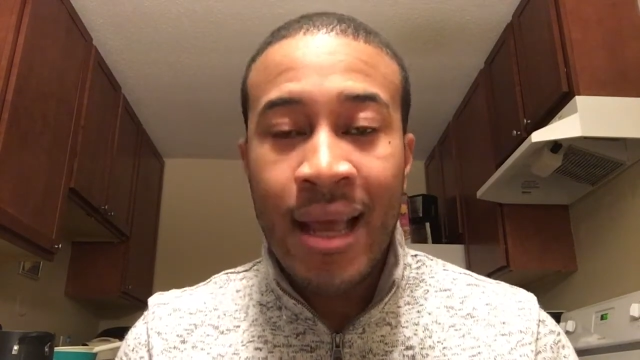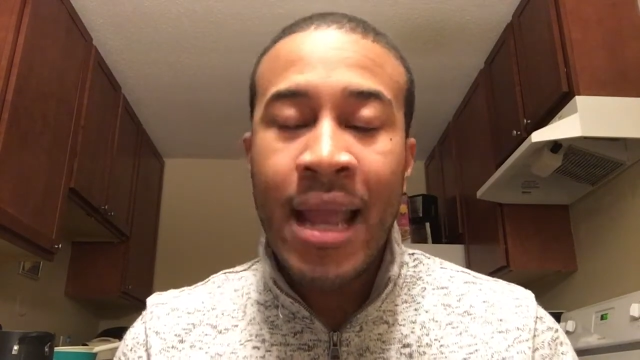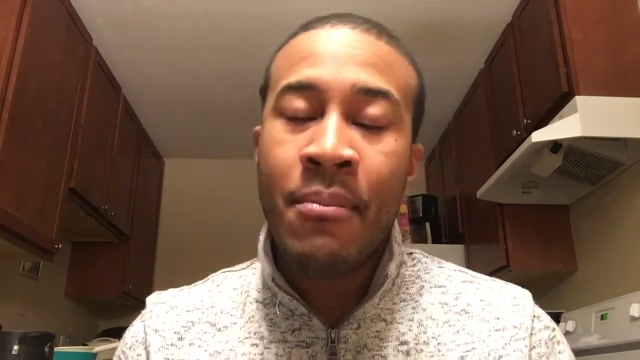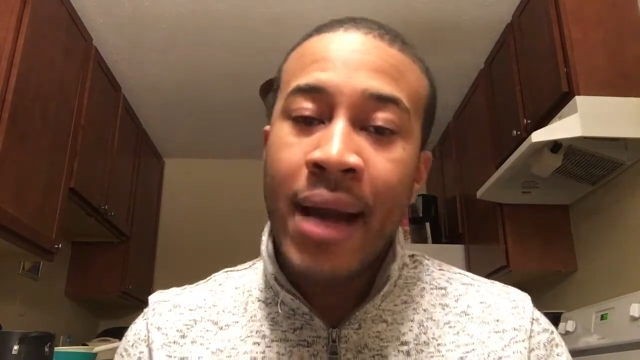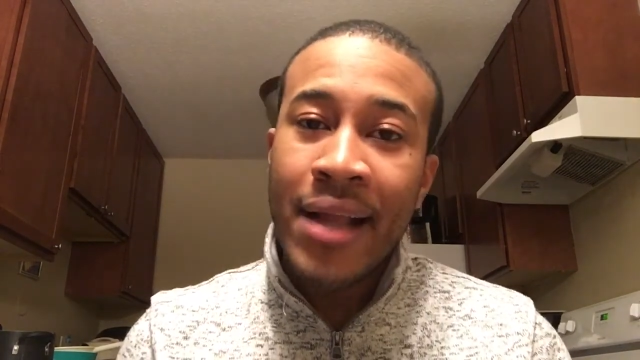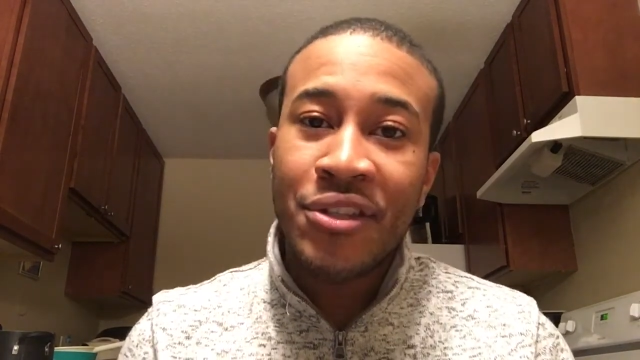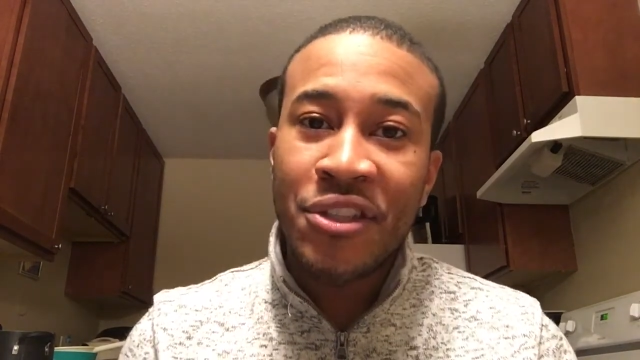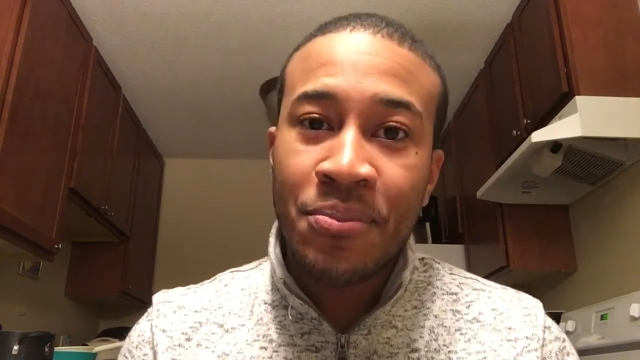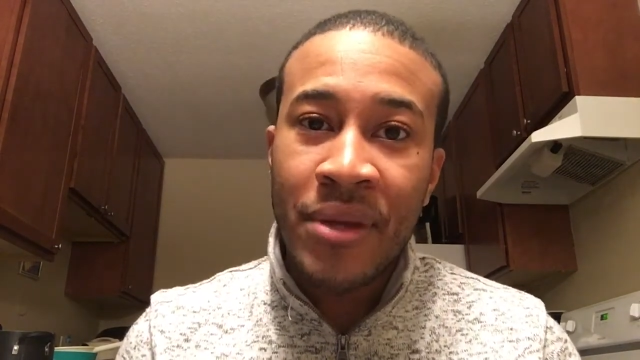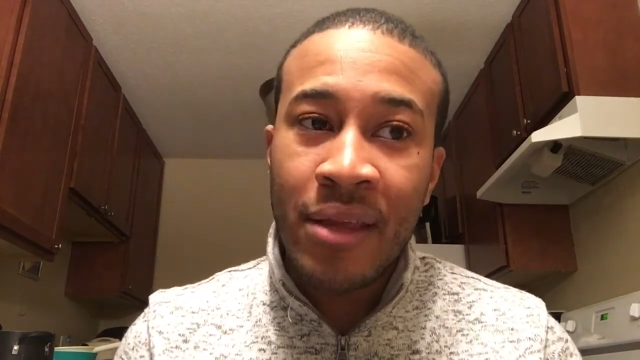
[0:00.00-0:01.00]
It might
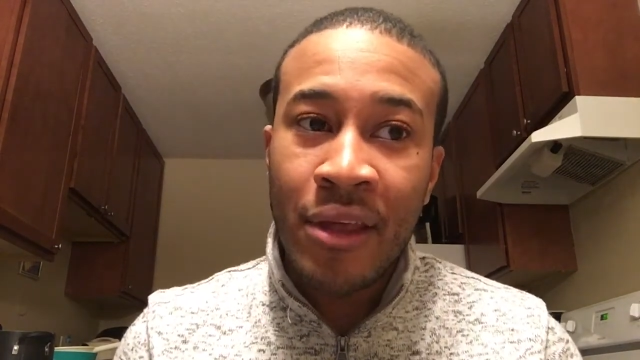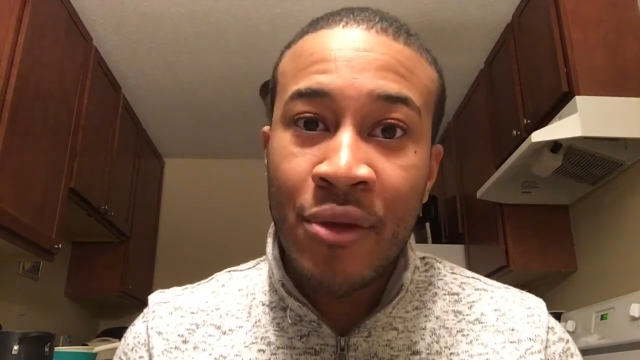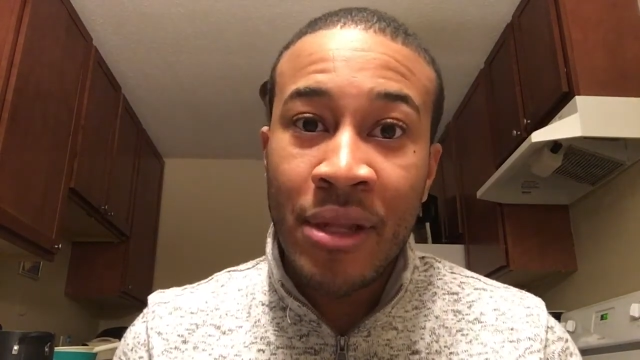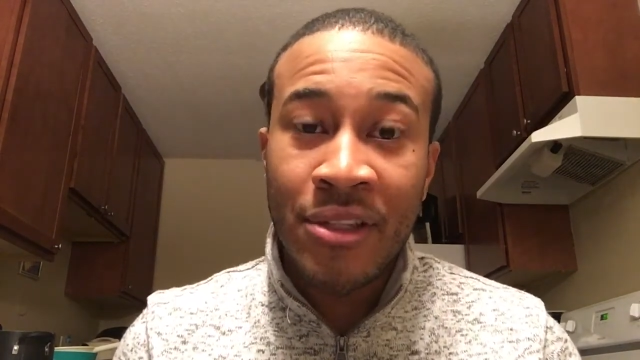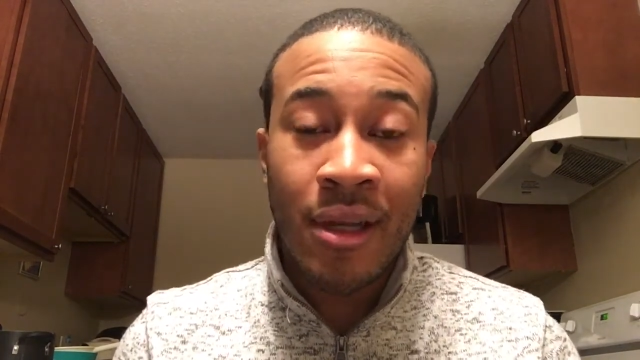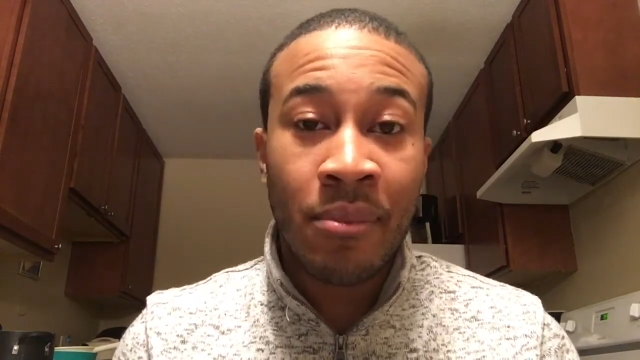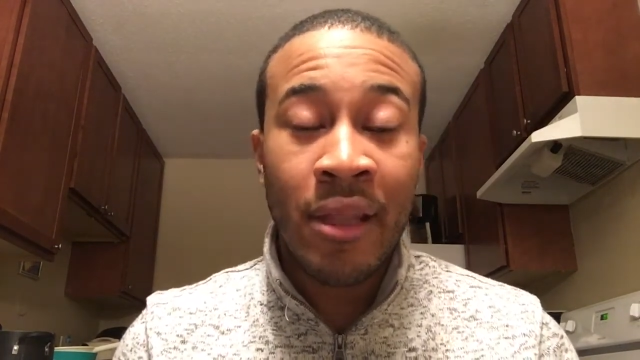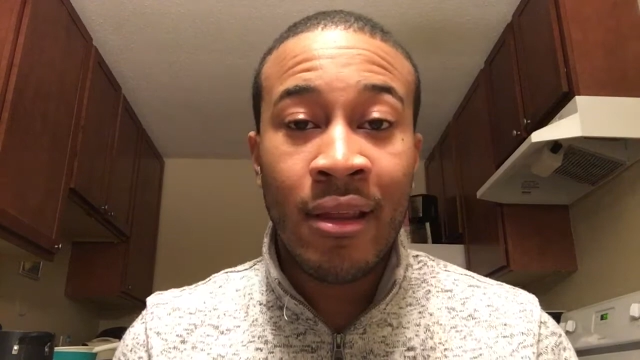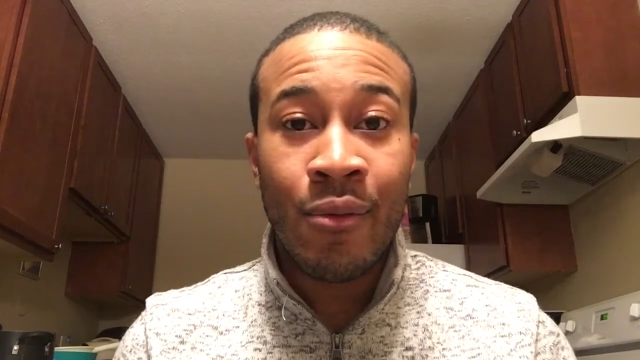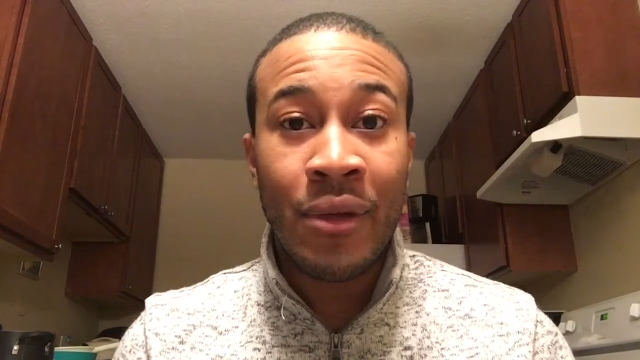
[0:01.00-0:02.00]
just be that you need to
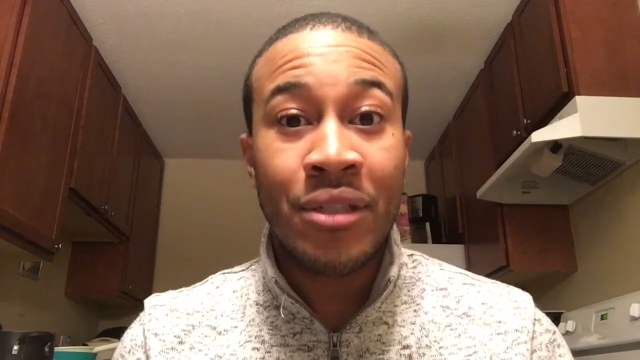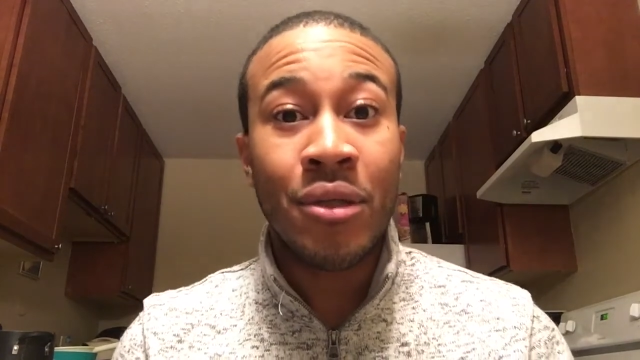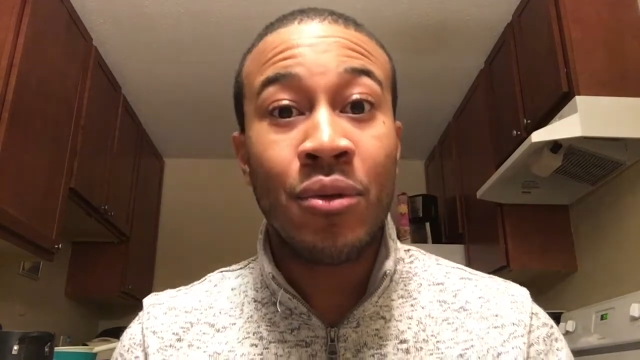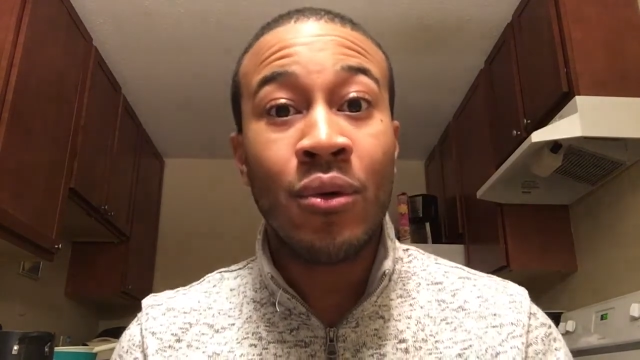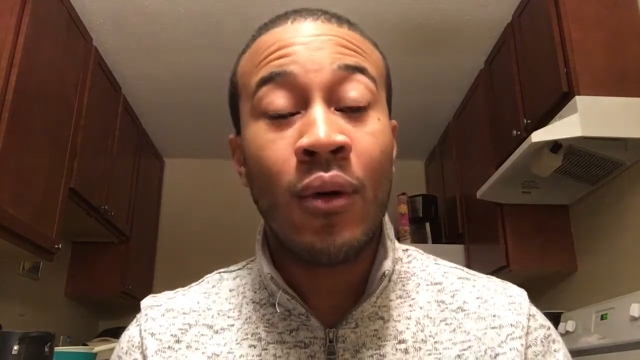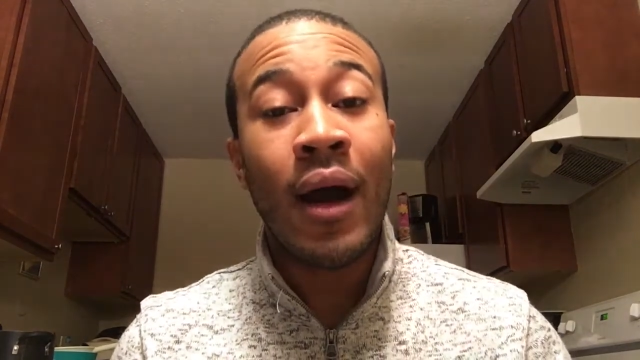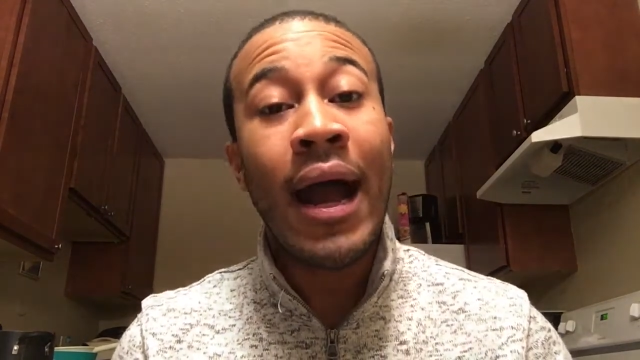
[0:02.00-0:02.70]
completely retool